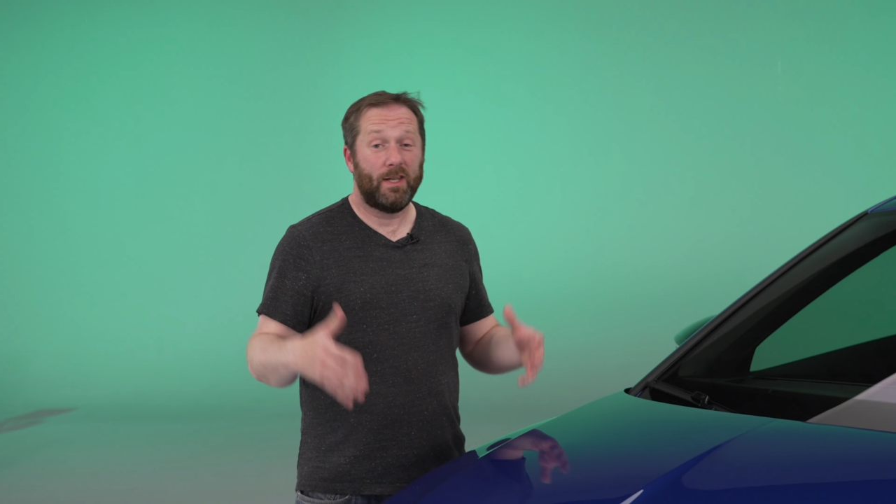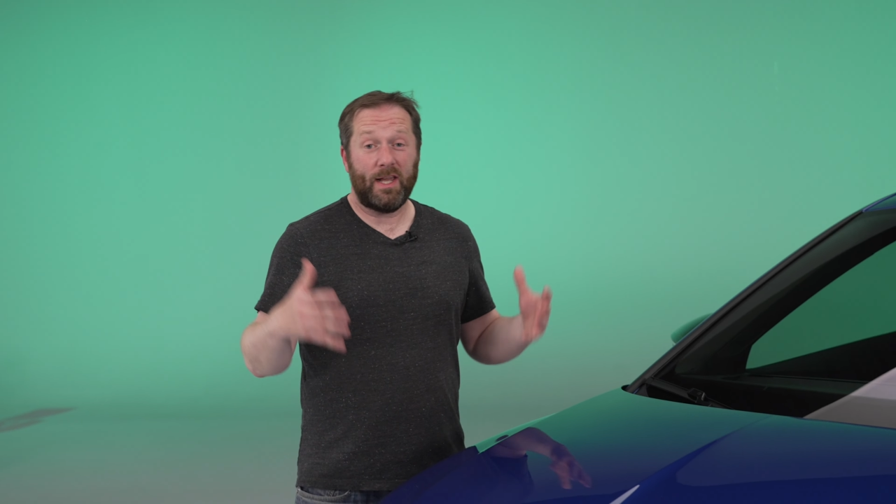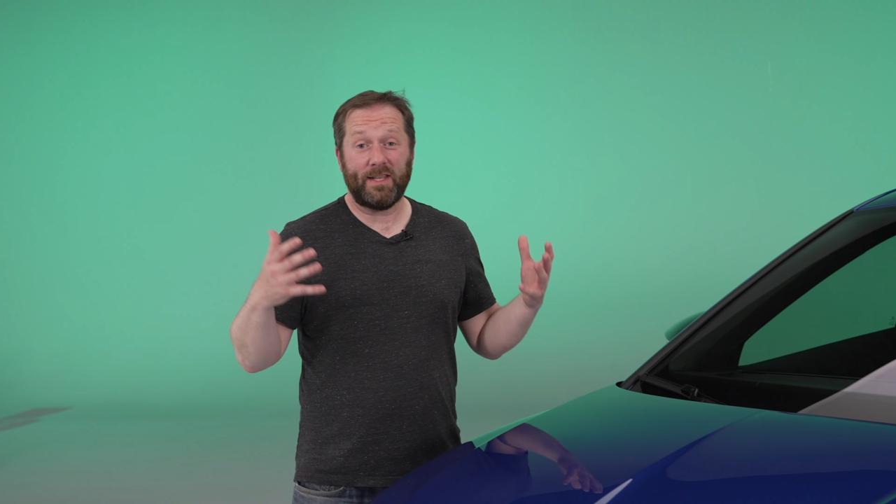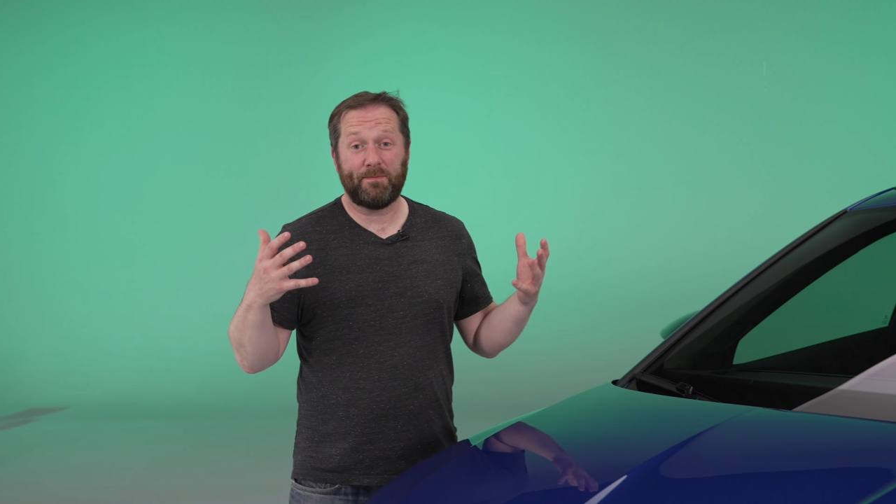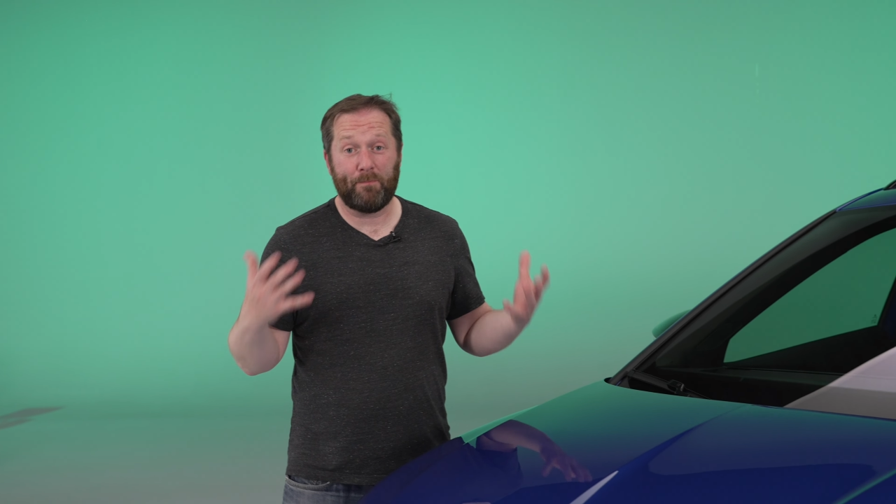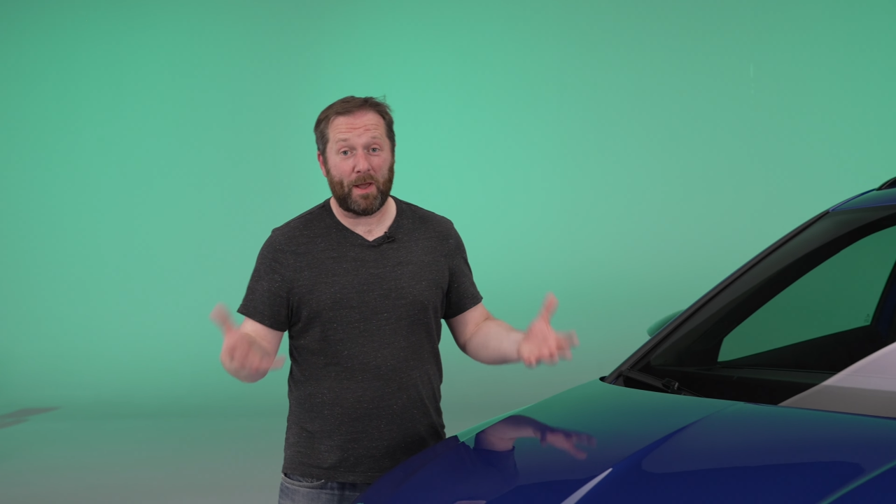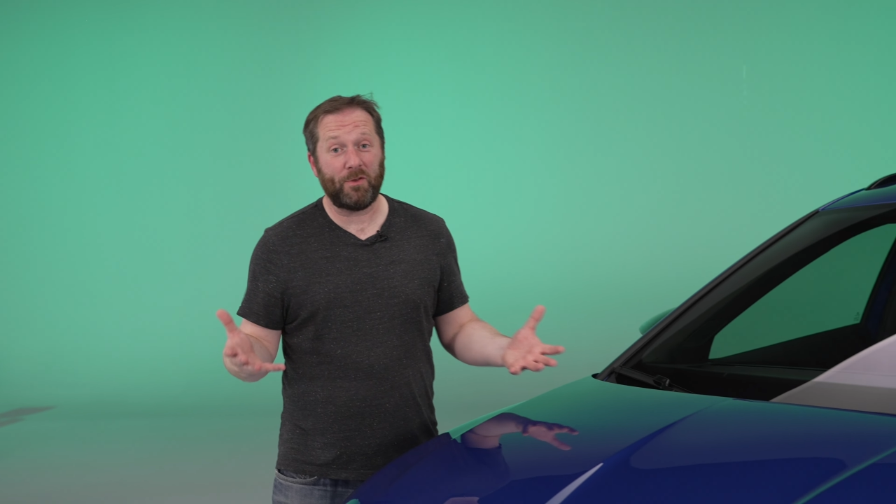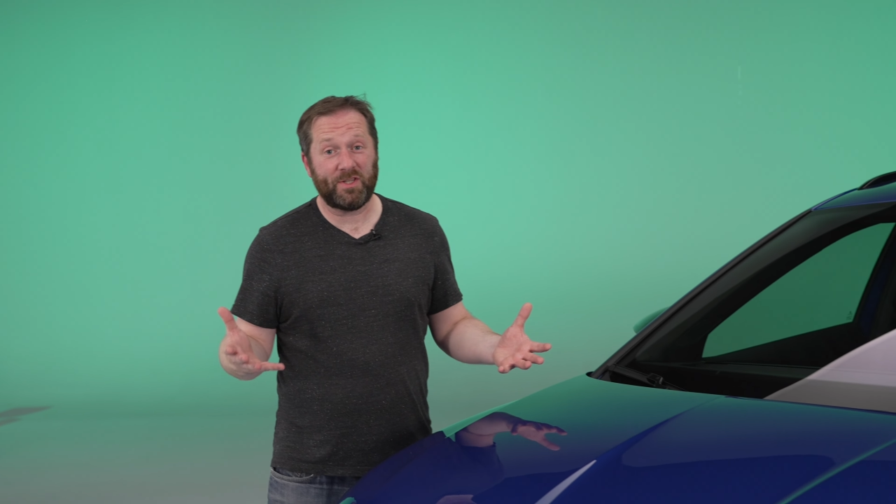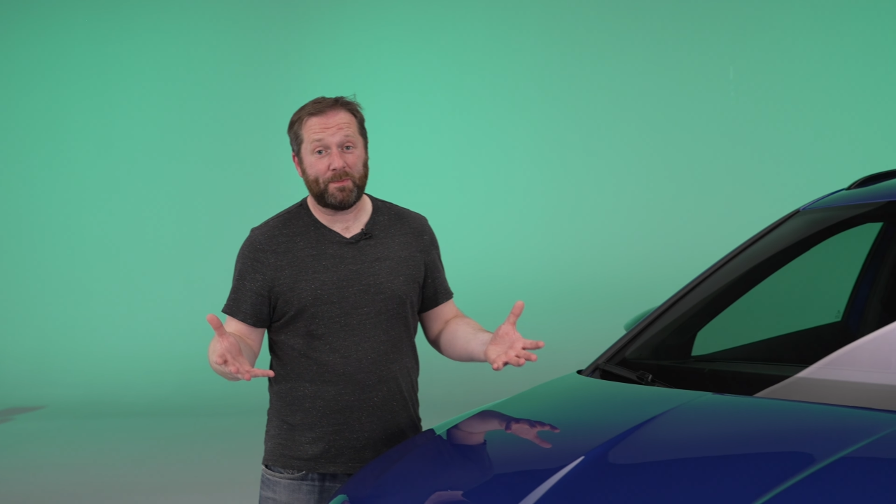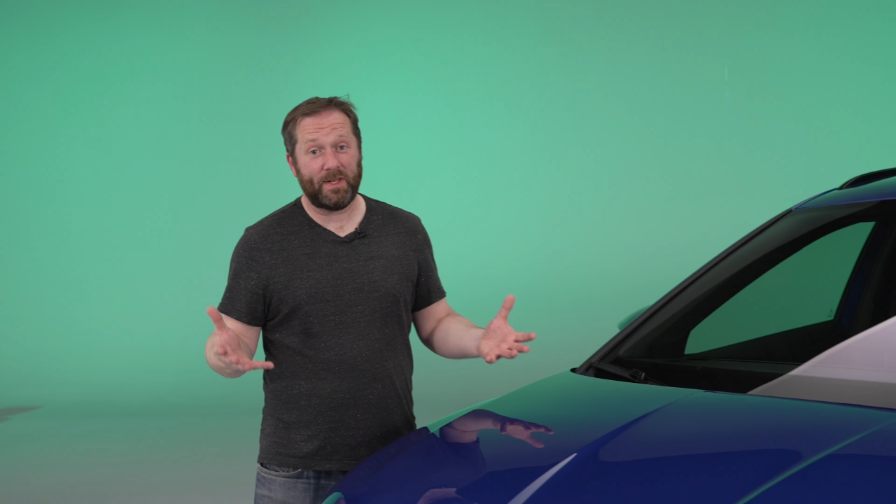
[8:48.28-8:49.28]
It's
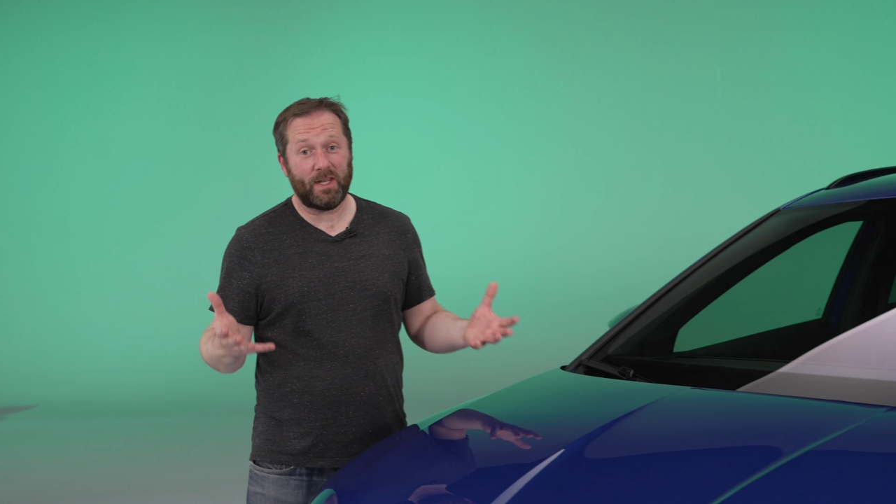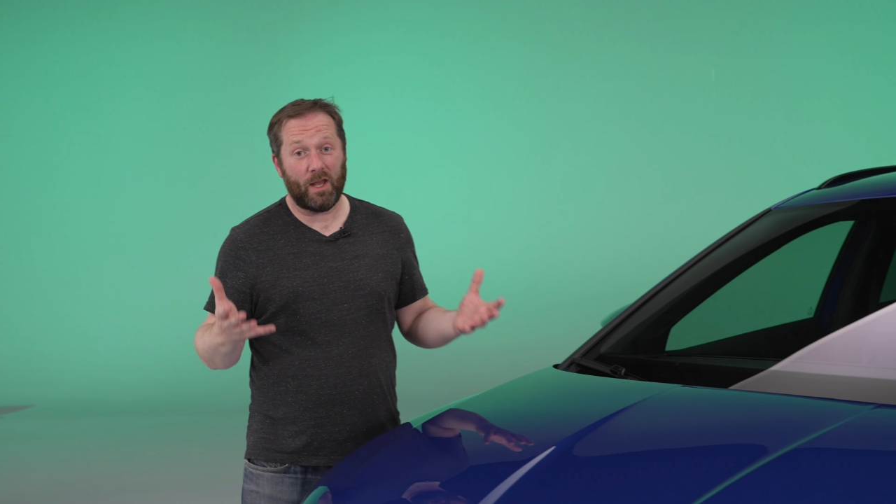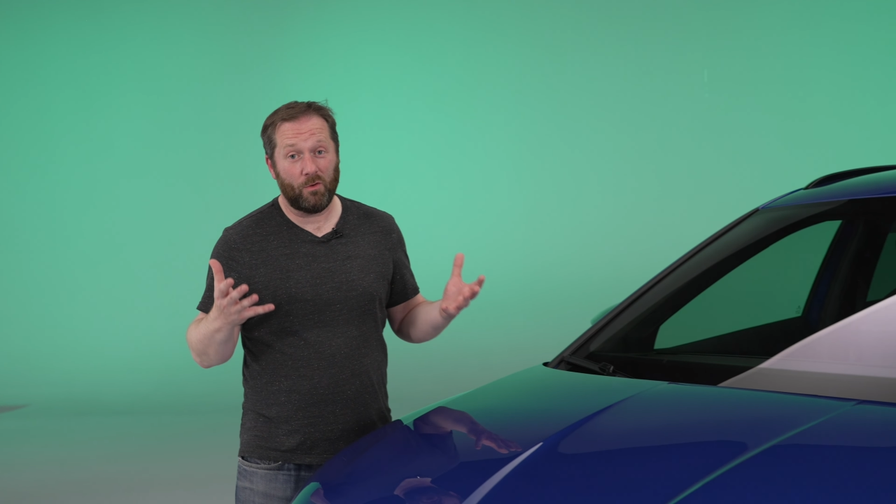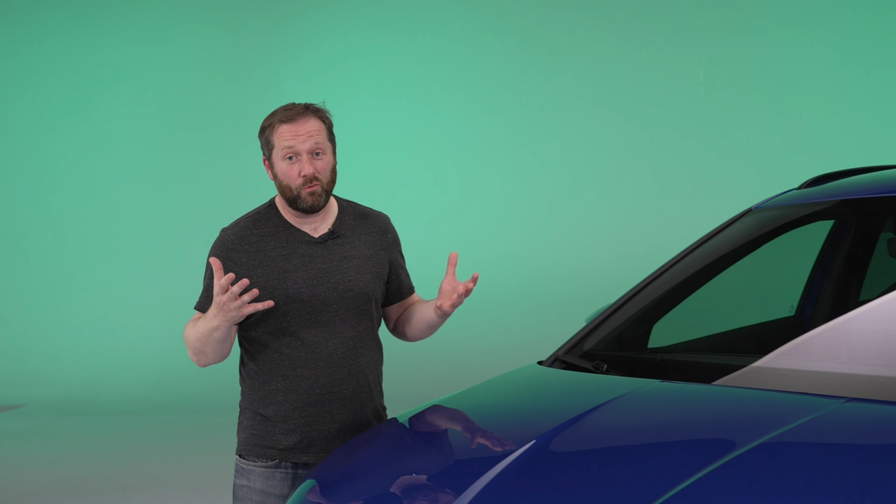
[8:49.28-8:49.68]
bound to be a